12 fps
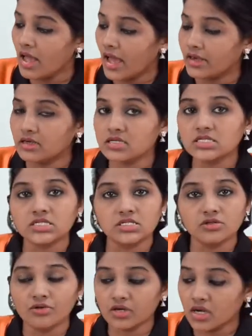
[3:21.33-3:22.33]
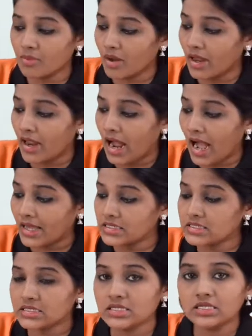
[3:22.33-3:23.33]
and it is denoted by
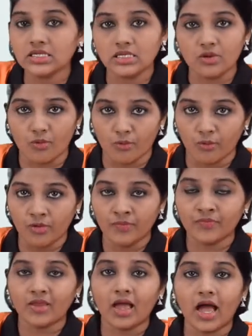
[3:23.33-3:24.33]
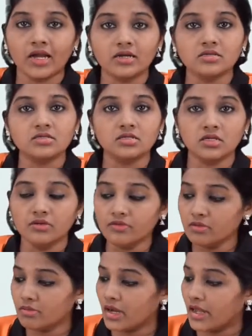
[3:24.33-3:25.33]
ICEO and it is
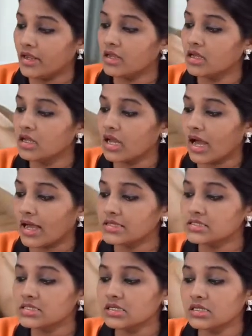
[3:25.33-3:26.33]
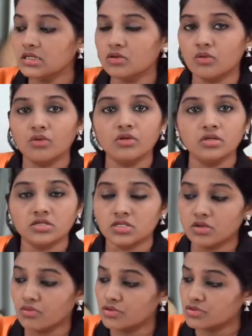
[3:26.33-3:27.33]
given by ICEO is
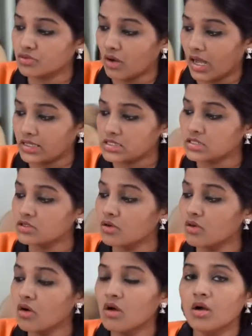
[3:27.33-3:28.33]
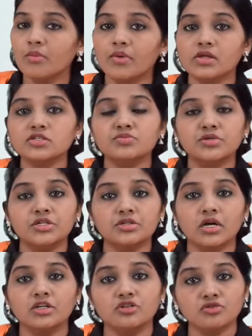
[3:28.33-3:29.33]
equals to ICO plus
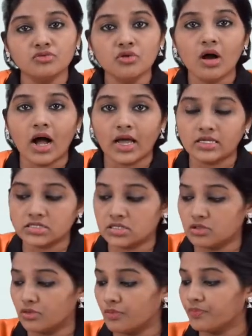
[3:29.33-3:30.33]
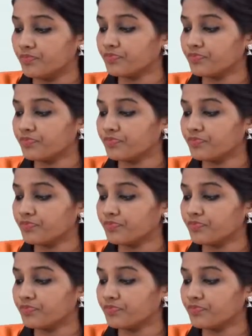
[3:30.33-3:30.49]
beta into ICO.